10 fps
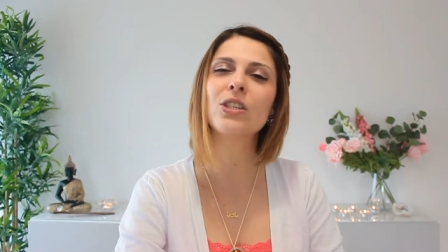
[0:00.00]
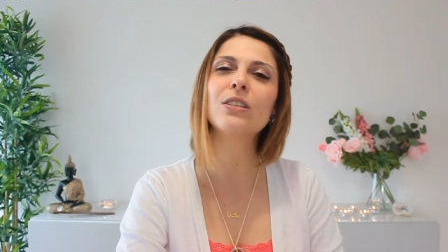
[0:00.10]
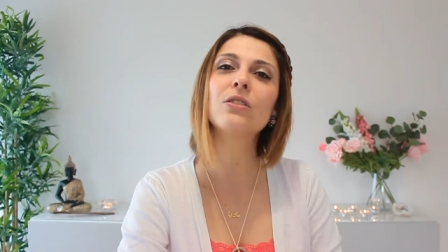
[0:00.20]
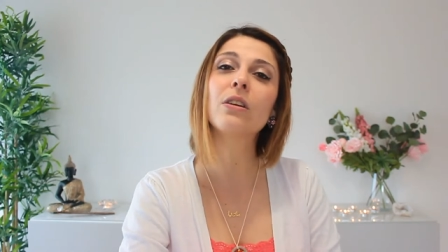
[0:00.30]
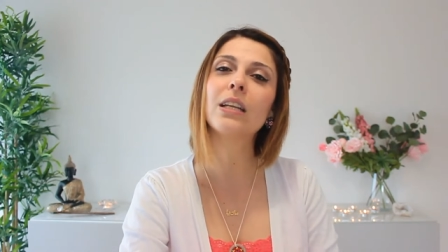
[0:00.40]
a
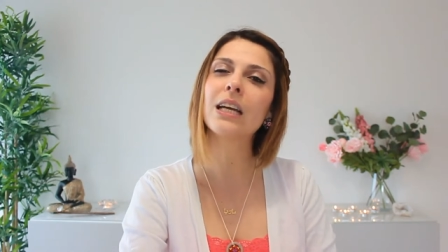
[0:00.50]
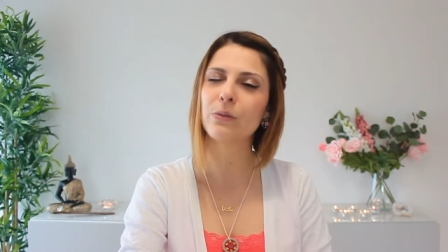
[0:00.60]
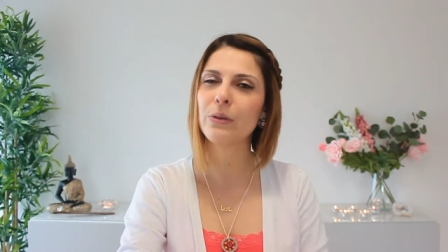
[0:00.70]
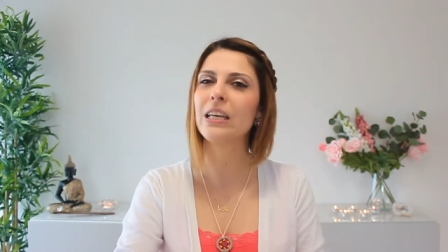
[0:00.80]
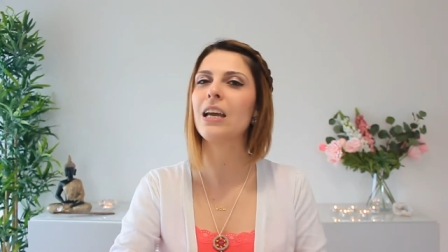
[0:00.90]
chance to
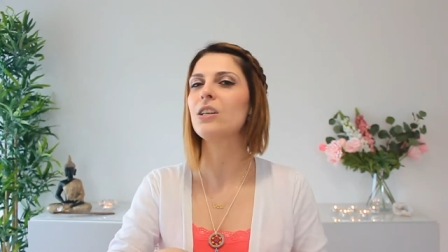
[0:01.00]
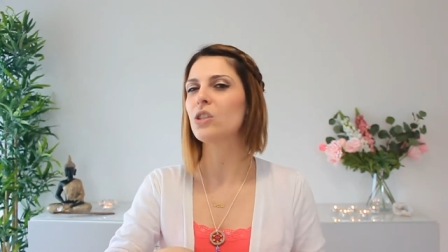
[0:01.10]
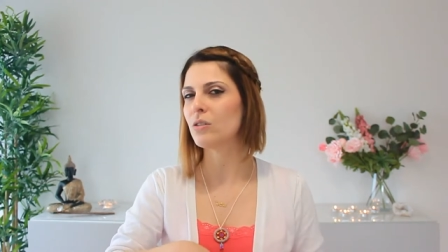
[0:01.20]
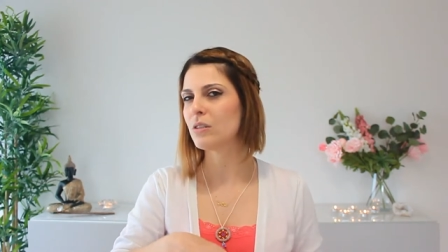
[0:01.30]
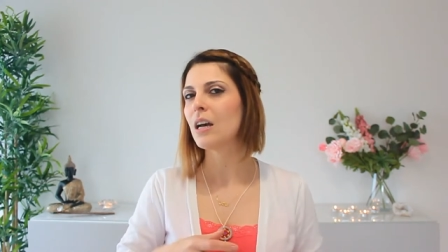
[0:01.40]
connect with the
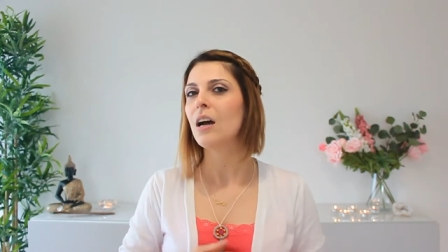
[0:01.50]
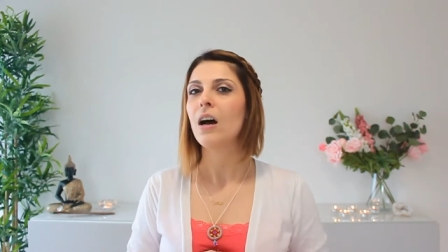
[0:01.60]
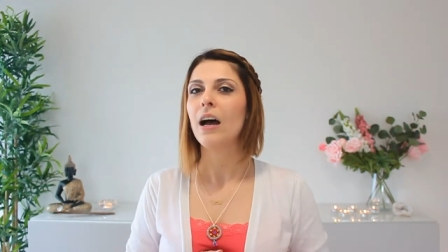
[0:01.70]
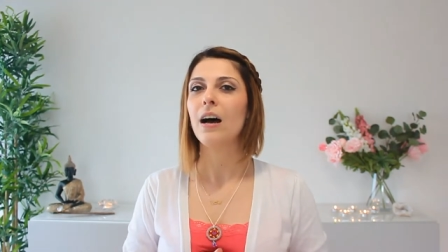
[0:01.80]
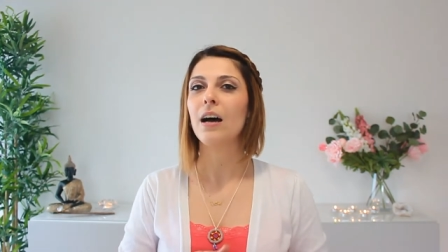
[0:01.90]
angels
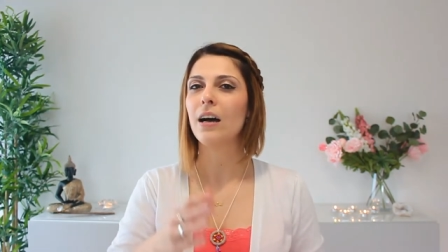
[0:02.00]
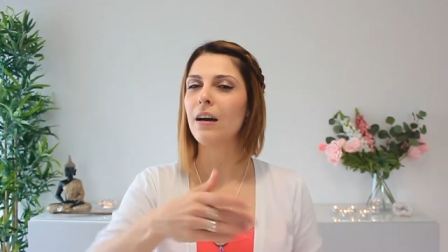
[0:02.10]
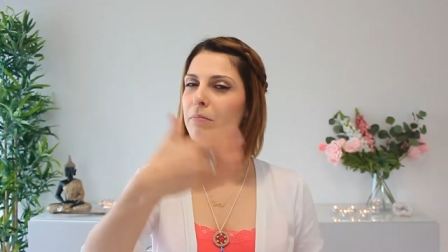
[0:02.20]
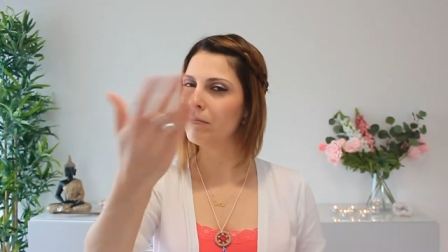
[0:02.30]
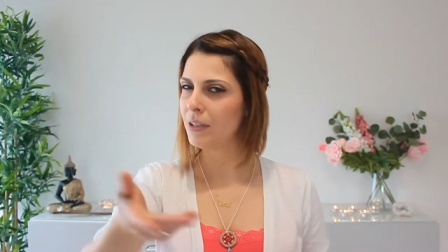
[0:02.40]

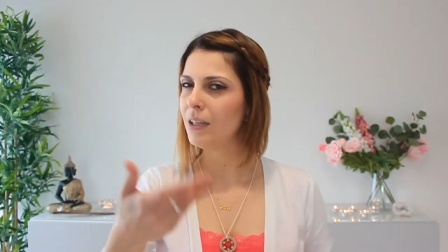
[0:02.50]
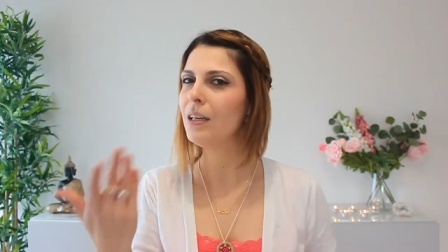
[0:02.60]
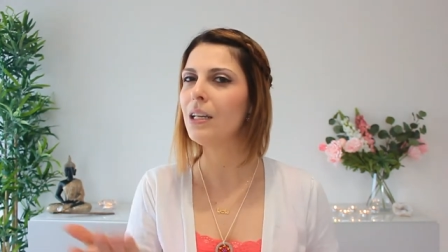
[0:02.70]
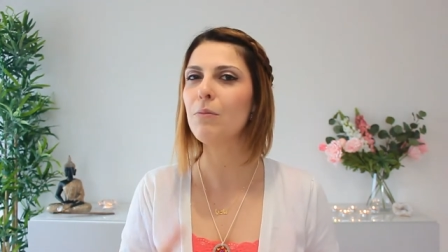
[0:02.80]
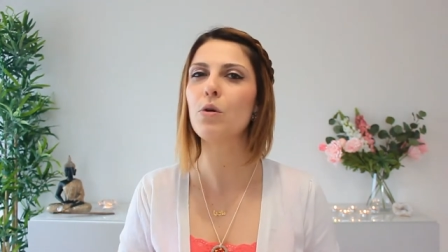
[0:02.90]

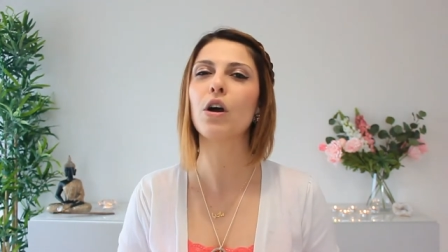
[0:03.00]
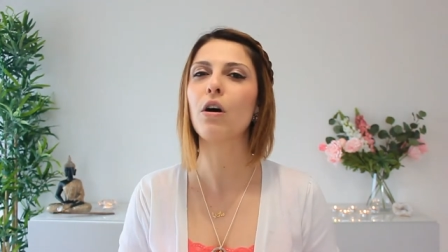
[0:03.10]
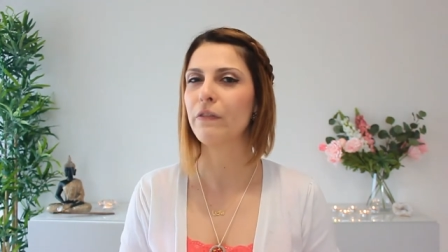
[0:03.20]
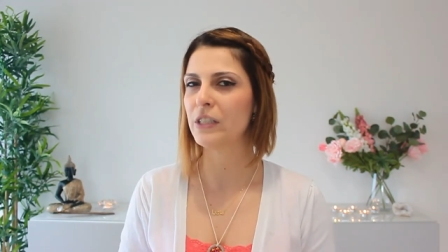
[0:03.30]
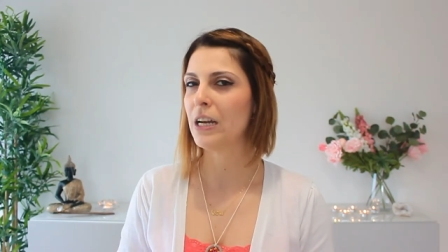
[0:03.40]
in a more
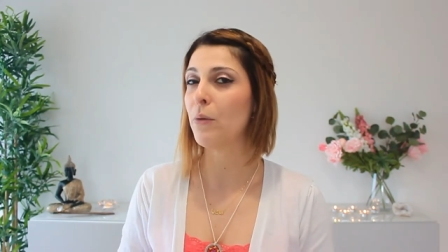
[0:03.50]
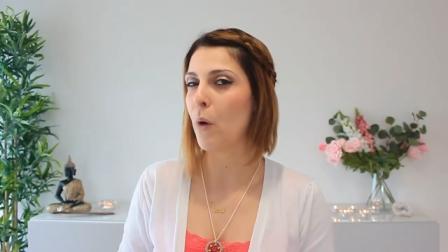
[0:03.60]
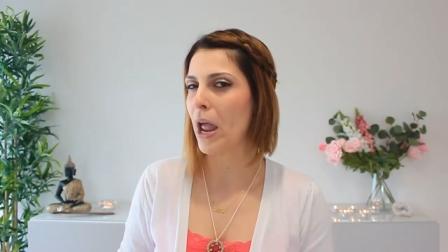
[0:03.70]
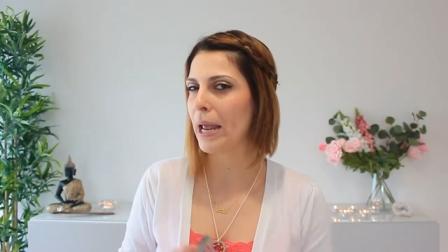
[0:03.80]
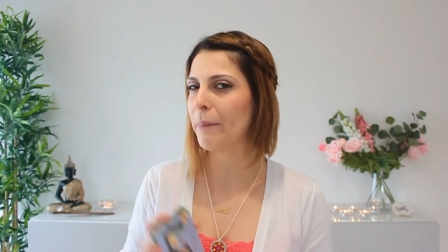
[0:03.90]
often
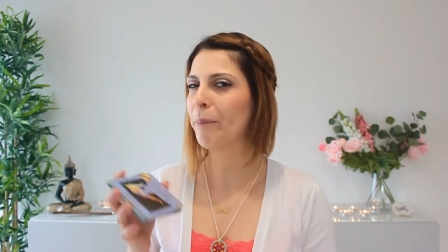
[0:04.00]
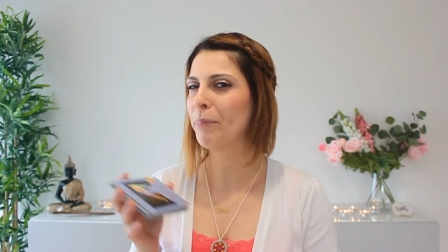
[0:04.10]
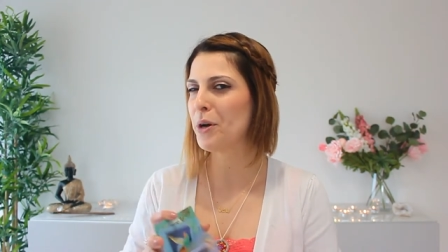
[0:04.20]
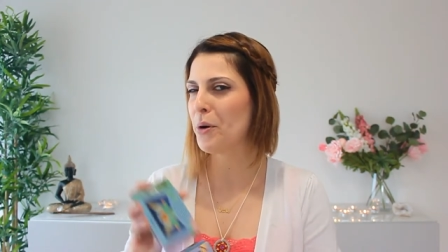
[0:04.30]
way.